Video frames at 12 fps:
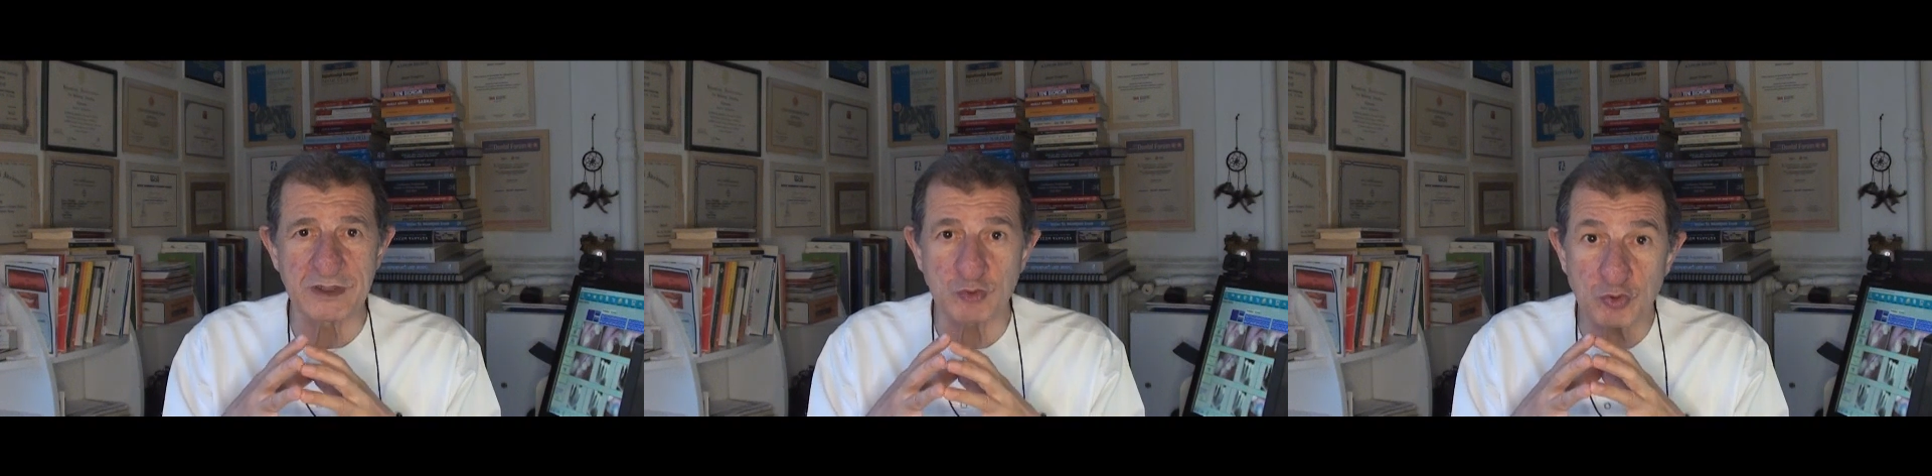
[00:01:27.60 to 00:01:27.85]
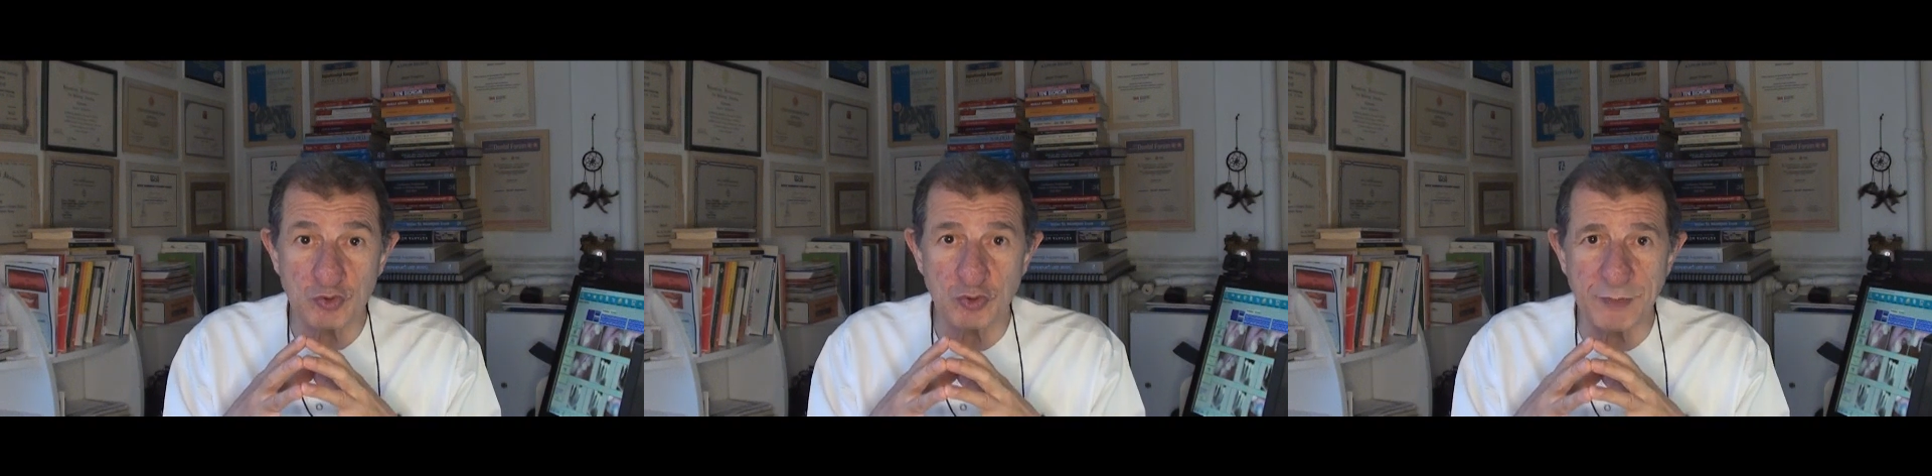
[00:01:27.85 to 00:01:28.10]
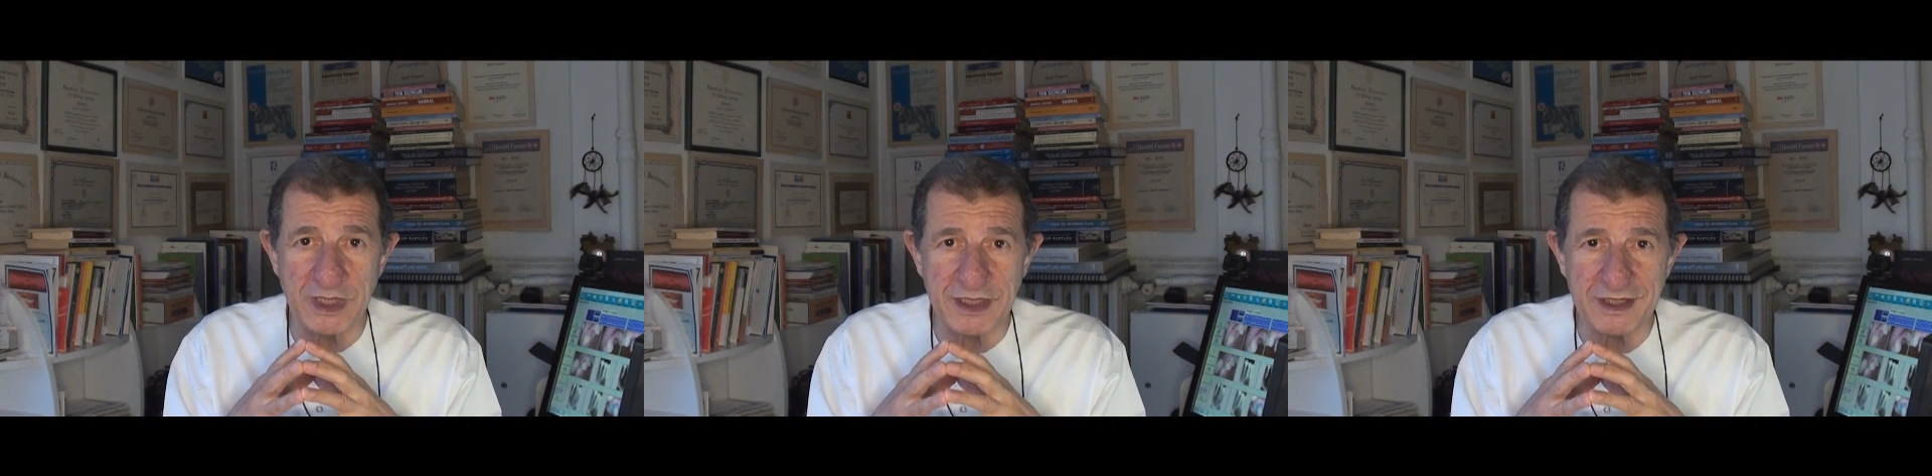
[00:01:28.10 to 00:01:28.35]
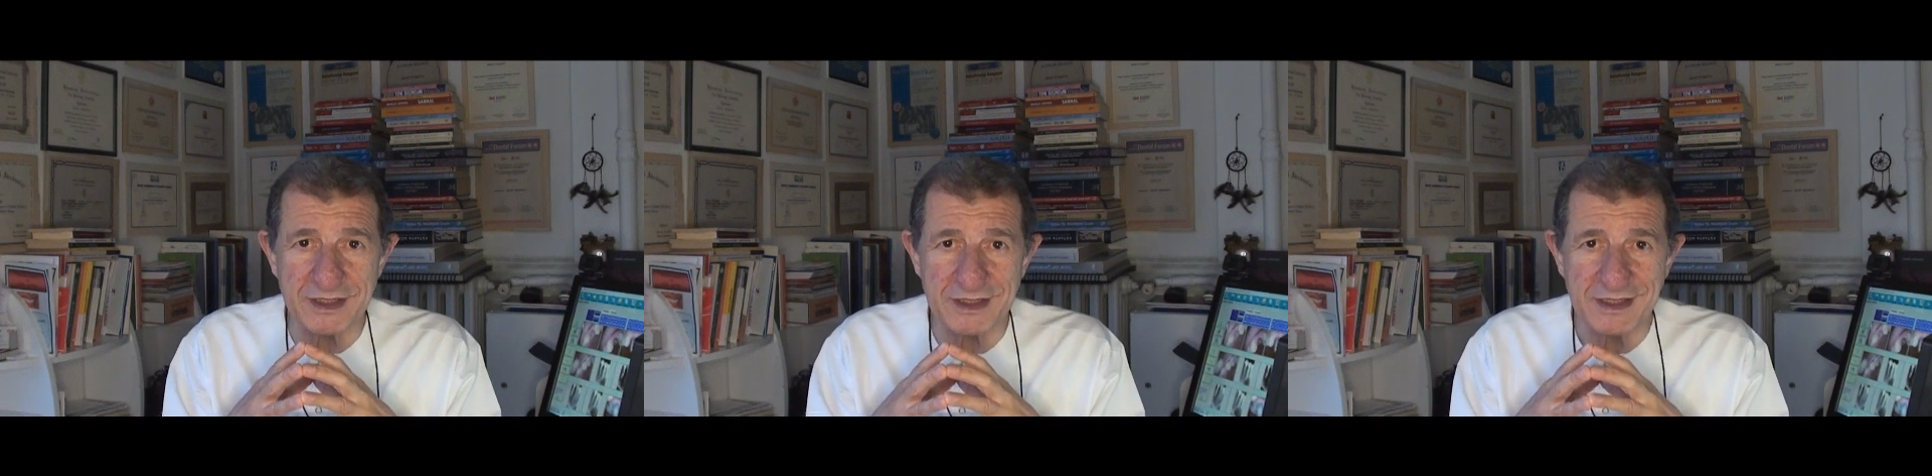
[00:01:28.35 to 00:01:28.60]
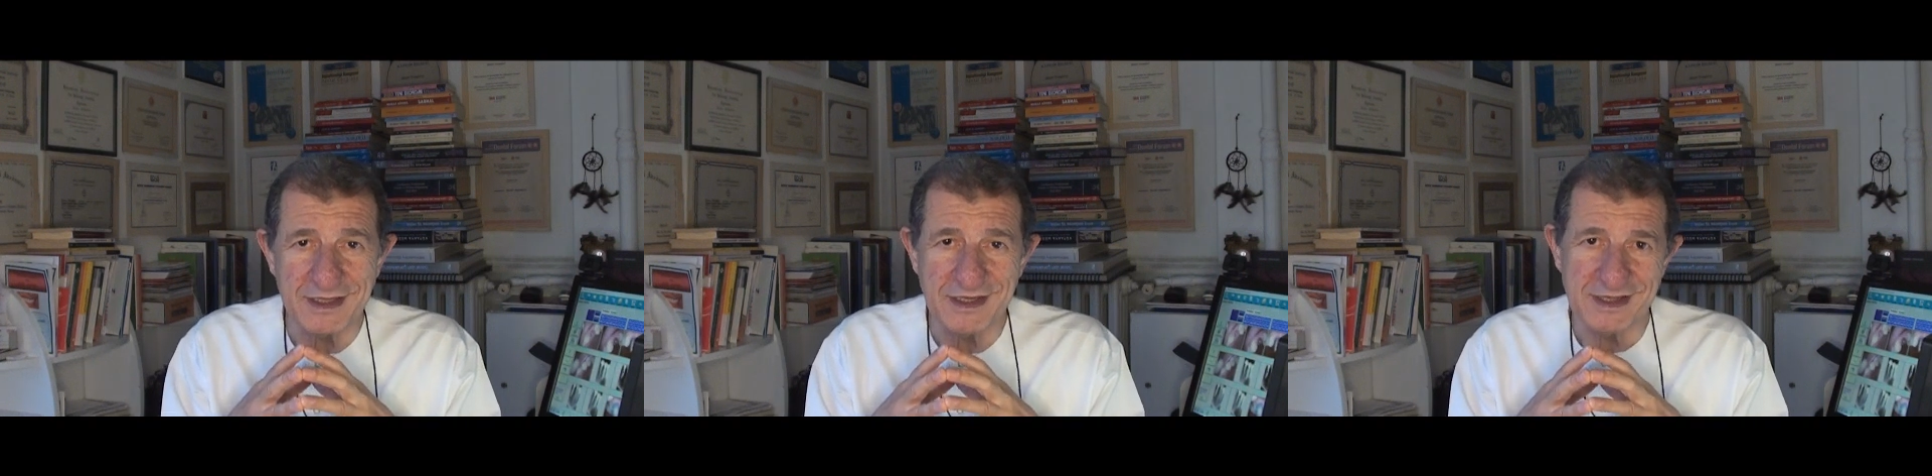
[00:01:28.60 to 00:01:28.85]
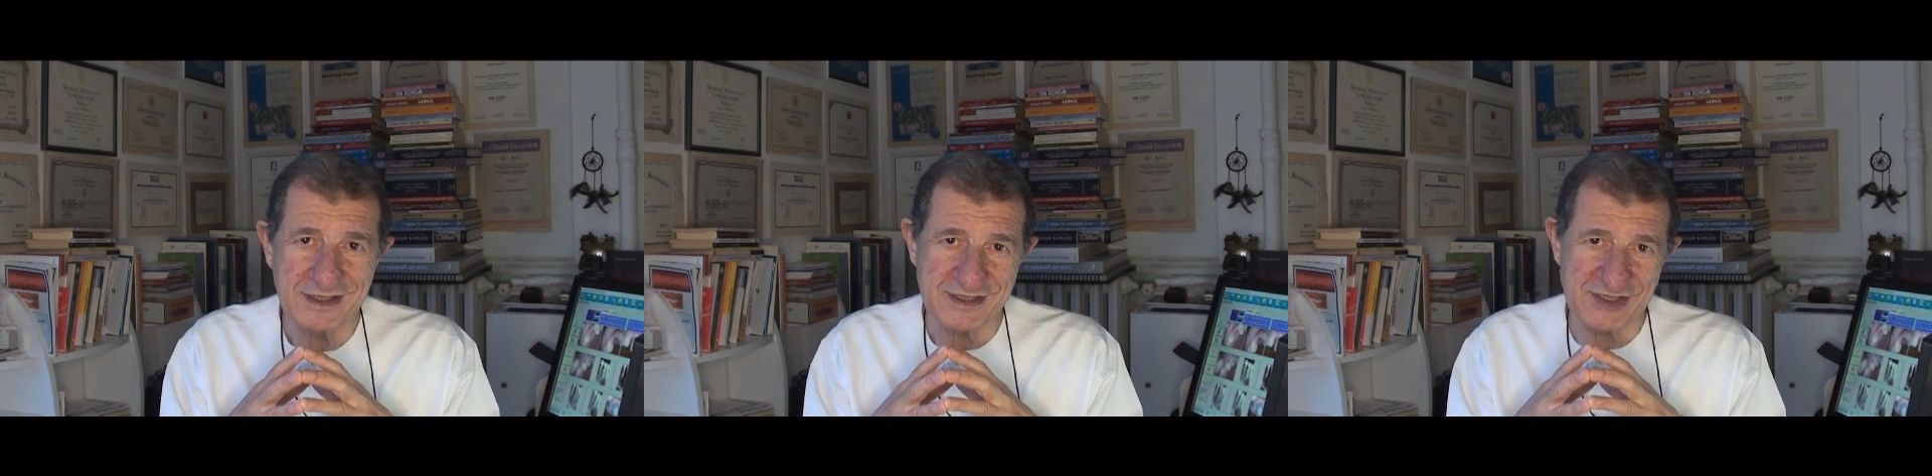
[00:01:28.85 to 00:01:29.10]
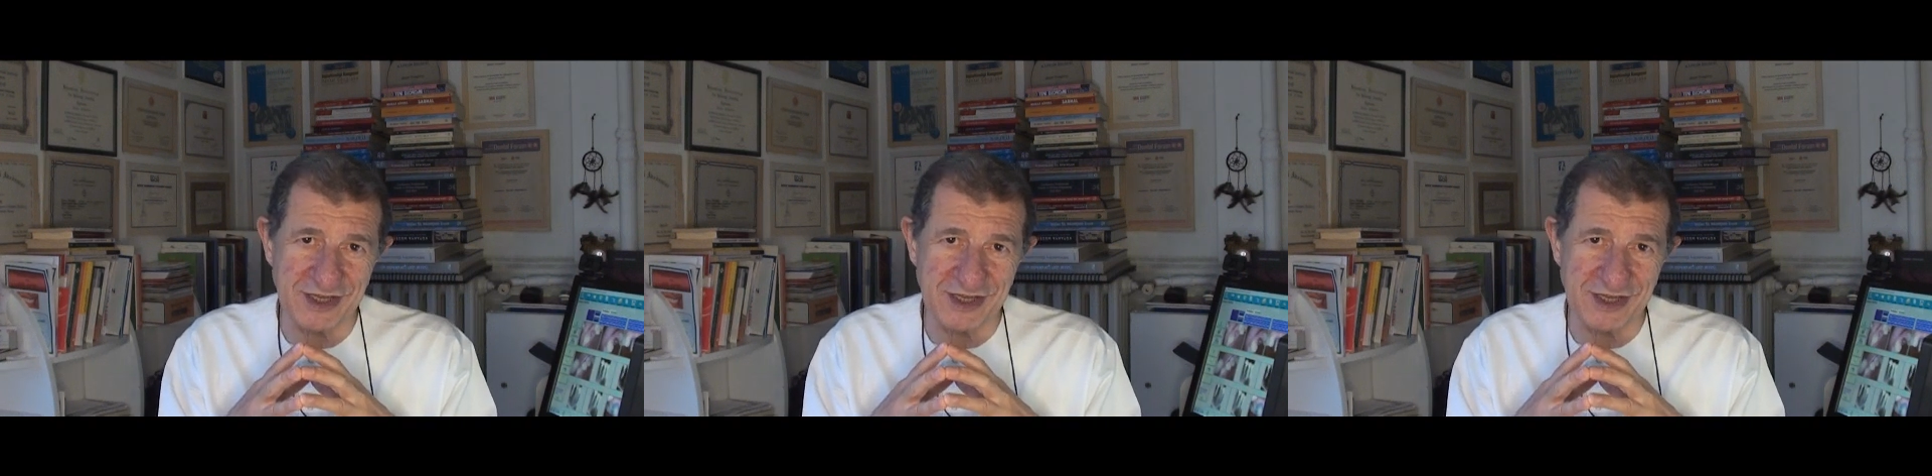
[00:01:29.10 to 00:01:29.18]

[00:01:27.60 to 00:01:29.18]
in the properties